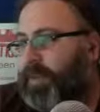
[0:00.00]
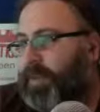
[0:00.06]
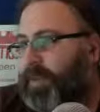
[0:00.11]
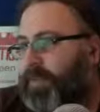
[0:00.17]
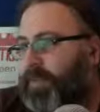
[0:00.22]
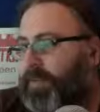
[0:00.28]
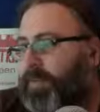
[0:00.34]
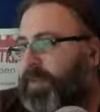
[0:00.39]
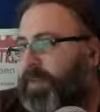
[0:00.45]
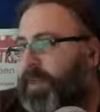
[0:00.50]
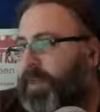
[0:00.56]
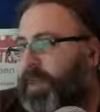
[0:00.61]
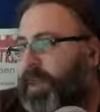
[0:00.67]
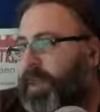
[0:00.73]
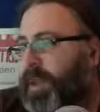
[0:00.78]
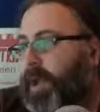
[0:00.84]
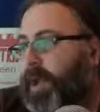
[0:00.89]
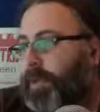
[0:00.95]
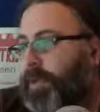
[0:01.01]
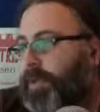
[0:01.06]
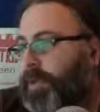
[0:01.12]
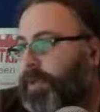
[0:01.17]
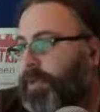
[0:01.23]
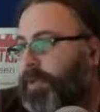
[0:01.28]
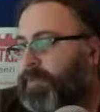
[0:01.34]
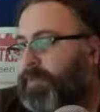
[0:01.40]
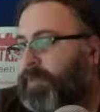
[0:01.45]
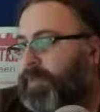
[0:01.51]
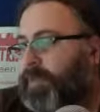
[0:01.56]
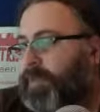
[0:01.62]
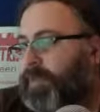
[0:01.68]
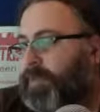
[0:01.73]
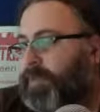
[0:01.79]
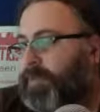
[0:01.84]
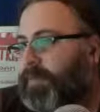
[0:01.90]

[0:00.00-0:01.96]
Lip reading: bites. I'm going to be honest with you.